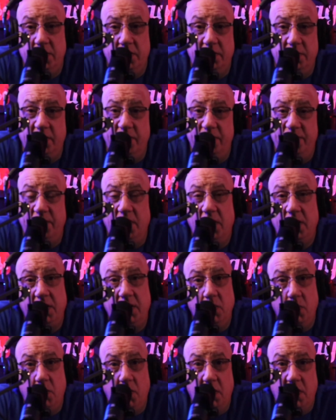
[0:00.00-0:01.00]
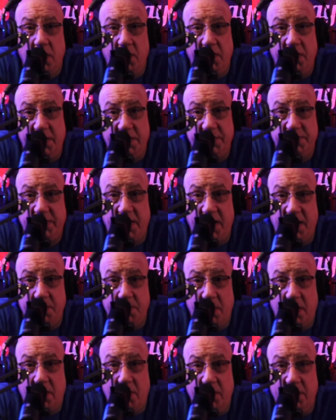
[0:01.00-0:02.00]
The fucking Warriors
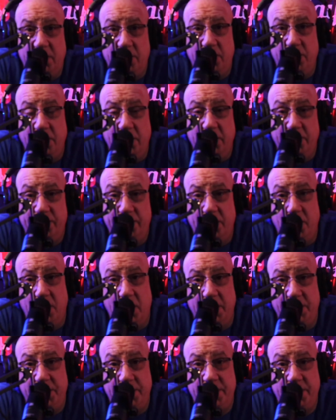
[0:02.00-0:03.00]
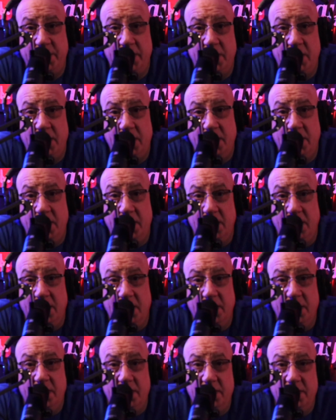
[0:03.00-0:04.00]
came out in full force
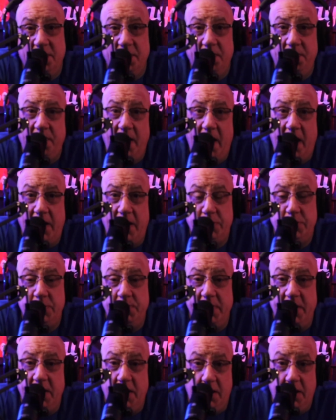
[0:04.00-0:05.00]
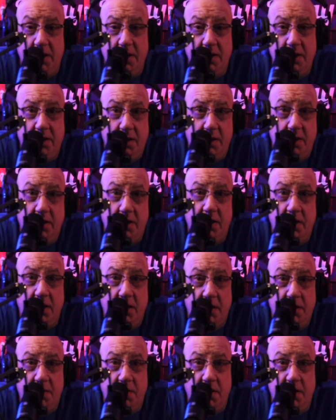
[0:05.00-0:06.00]
to bash me.
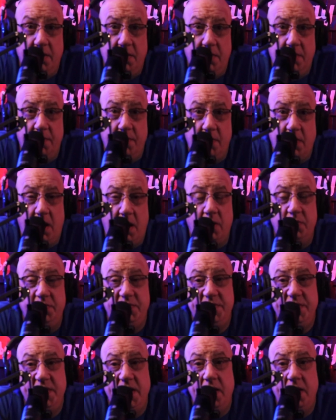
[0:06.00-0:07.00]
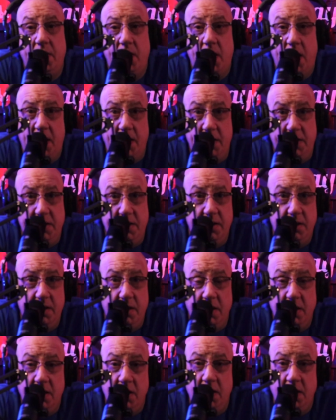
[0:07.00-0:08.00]
How dare I
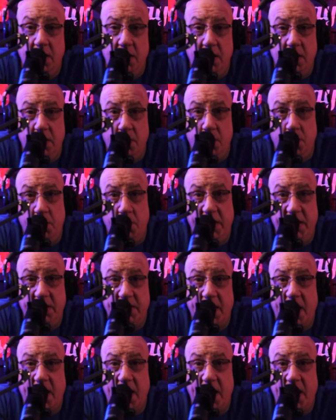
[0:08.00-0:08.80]
make